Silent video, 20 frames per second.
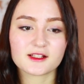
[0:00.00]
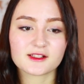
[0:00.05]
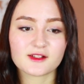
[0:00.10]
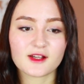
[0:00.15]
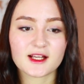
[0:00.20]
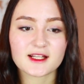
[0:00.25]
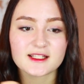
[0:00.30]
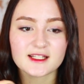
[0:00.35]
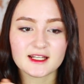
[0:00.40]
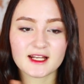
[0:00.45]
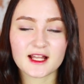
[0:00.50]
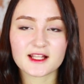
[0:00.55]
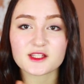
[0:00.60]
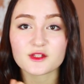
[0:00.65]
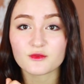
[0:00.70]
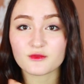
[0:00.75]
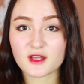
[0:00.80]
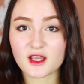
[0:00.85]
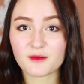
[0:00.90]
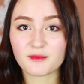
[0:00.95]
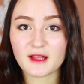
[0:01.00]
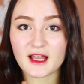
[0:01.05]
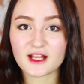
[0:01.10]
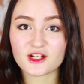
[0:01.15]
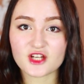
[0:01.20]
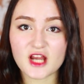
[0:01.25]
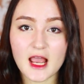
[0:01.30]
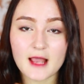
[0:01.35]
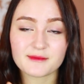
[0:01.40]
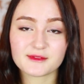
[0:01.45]
so I did have to
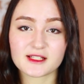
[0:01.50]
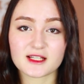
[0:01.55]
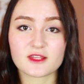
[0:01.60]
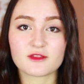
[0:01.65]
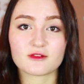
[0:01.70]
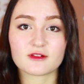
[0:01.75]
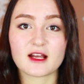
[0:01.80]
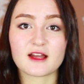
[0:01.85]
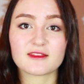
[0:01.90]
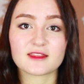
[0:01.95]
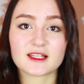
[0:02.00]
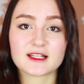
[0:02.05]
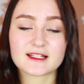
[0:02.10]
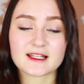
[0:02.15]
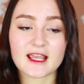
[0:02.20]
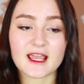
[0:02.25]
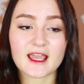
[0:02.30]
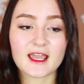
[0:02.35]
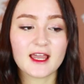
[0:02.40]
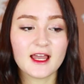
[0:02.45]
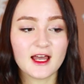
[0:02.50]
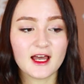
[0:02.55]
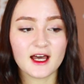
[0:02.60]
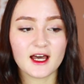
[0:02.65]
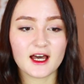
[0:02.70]
reapply chapstick throughout the day,